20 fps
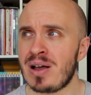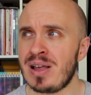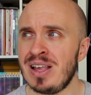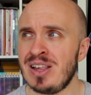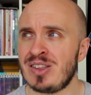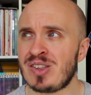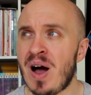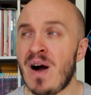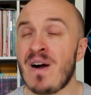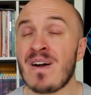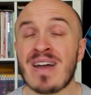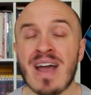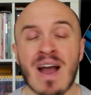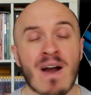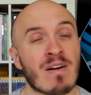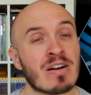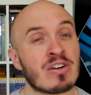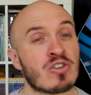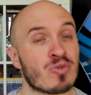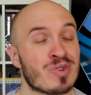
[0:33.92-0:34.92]
is
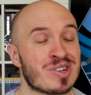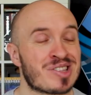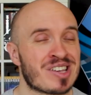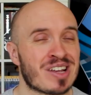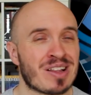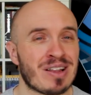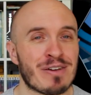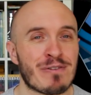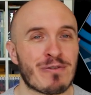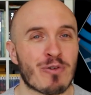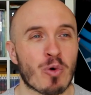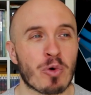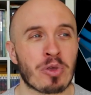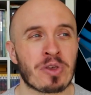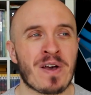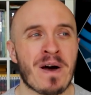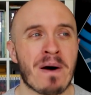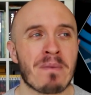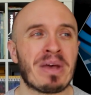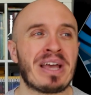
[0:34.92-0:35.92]
uncharacteristically
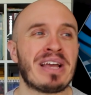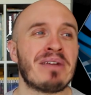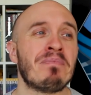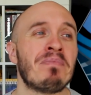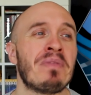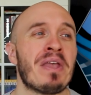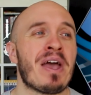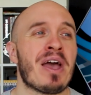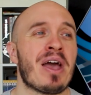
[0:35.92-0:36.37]
forthcoming,